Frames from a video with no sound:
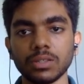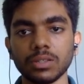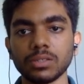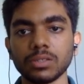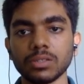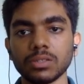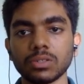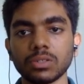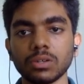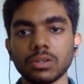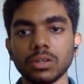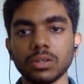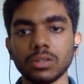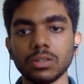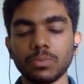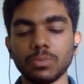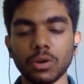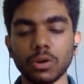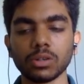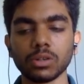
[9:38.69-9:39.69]

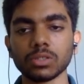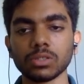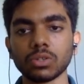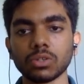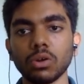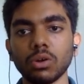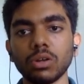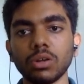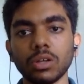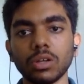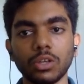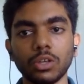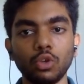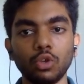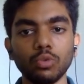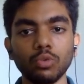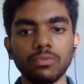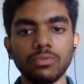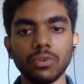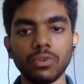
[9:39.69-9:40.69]
The product is called
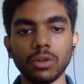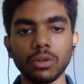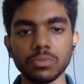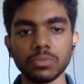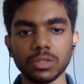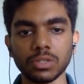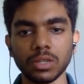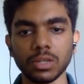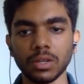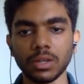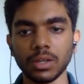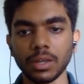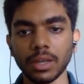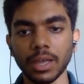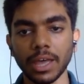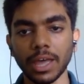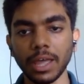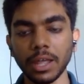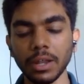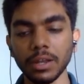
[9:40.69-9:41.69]
Kube Forms,
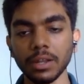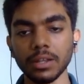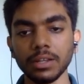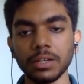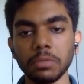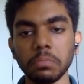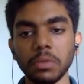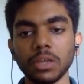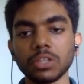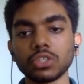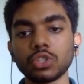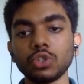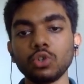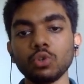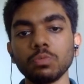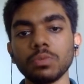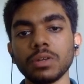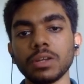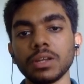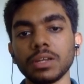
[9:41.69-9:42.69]
and it makes
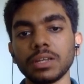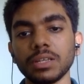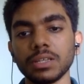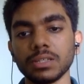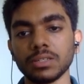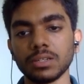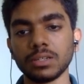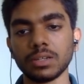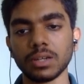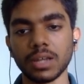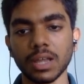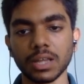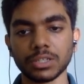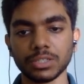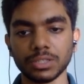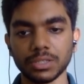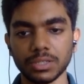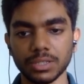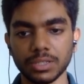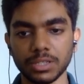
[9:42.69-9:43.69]
Kubernetes
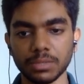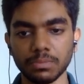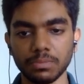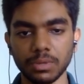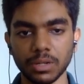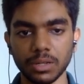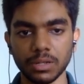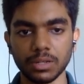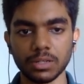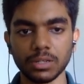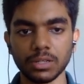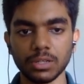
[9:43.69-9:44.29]
interaction simpler.